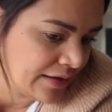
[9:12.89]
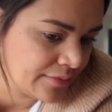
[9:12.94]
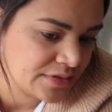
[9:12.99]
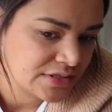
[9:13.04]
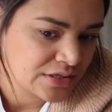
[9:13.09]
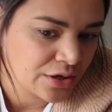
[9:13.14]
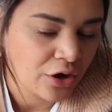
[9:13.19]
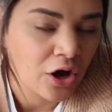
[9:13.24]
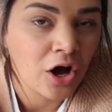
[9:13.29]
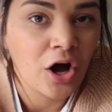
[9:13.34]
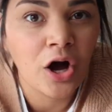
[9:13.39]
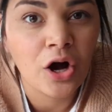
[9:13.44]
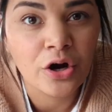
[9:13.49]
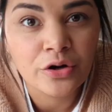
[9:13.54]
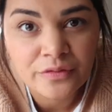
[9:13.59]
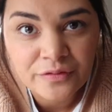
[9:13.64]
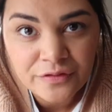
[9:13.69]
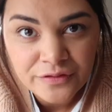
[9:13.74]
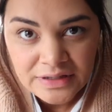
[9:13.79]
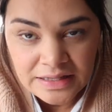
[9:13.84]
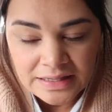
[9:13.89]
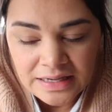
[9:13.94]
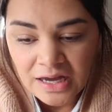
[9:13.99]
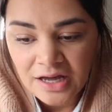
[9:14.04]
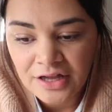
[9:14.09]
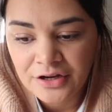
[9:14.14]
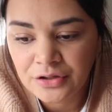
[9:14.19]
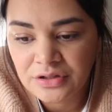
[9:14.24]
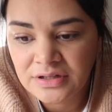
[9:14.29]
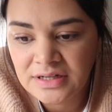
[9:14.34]
So hopefully
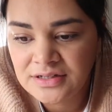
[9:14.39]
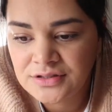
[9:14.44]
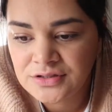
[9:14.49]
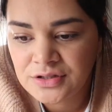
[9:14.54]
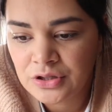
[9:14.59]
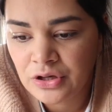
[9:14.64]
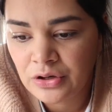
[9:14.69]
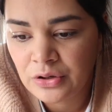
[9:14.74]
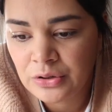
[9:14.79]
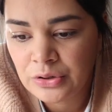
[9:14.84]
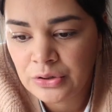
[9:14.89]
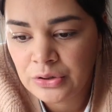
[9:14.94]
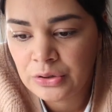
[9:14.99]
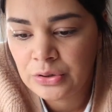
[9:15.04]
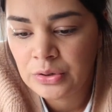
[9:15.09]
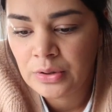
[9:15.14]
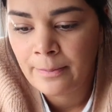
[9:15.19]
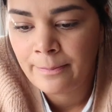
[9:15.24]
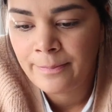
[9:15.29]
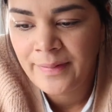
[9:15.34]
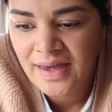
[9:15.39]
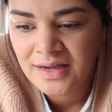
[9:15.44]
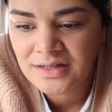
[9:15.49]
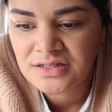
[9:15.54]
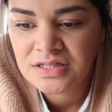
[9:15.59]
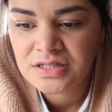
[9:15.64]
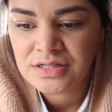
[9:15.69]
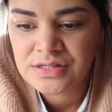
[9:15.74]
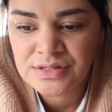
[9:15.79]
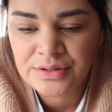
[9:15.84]
I don't need to go back
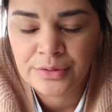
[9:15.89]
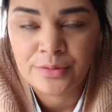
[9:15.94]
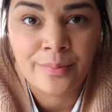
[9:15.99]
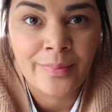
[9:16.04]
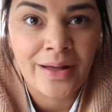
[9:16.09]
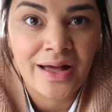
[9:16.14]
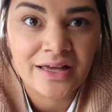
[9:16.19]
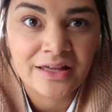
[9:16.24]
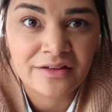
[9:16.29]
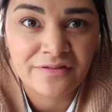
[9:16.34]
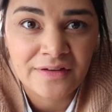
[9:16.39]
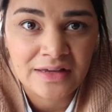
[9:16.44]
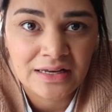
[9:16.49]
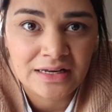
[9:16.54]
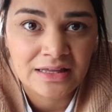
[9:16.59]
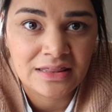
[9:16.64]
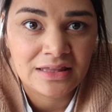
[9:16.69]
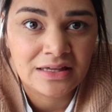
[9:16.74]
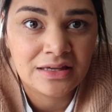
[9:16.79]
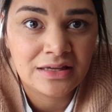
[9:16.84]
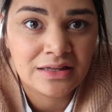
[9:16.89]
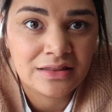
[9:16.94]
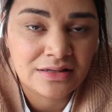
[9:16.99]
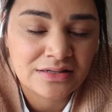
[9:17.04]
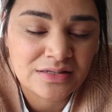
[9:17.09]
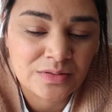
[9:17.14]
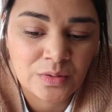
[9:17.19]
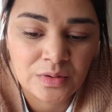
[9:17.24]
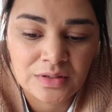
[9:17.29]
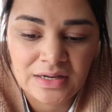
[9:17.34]
to the supermarket for anything, and
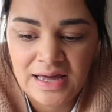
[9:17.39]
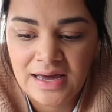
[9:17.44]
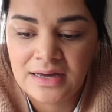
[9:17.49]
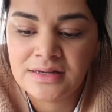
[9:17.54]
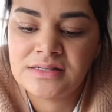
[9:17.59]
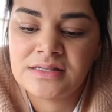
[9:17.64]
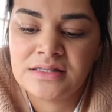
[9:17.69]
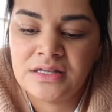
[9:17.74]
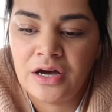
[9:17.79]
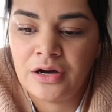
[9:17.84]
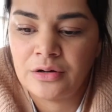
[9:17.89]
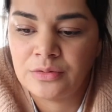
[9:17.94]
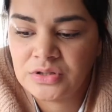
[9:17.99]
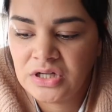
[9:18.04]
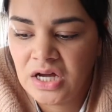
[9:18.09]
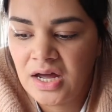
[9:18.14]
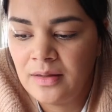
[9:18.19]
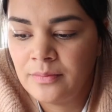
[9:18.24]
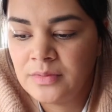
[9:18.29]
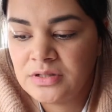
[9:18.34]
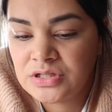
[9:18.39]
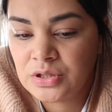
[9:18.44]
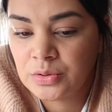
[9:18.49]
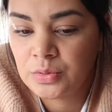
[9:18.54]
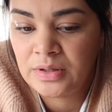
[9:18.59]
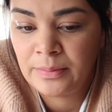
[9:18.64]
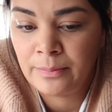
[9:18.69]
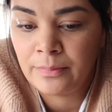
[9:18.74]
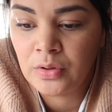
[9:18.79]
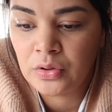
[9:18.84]
this will last the whole time until
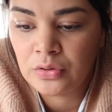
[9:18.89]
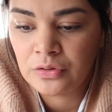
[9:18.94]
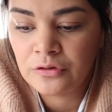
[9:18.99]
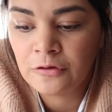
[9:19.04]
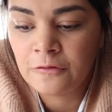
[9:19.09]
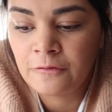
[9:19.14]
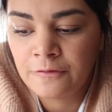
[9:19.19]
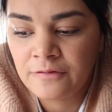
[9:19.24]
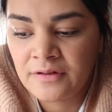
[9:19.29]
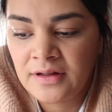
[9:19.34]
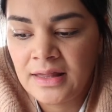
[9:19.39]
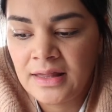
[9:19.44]
we move.